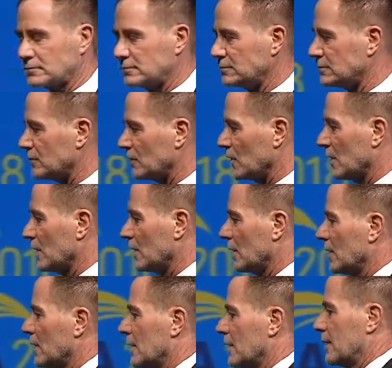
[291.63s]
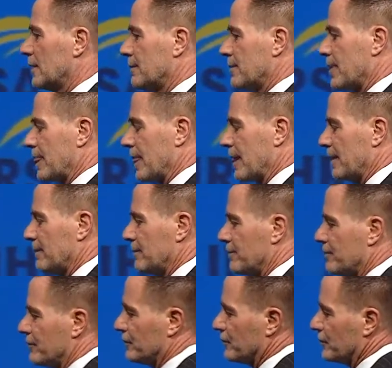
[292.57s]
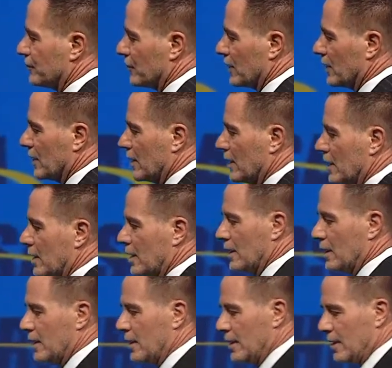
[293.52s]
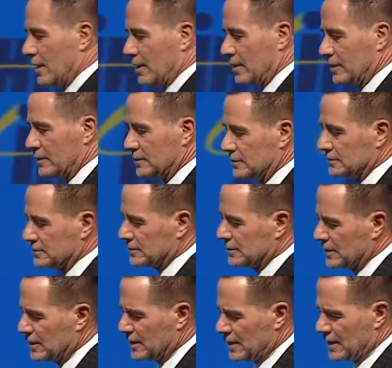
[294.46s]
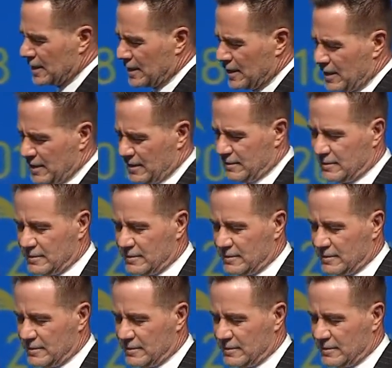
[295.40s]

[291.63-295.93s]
(no one is talking)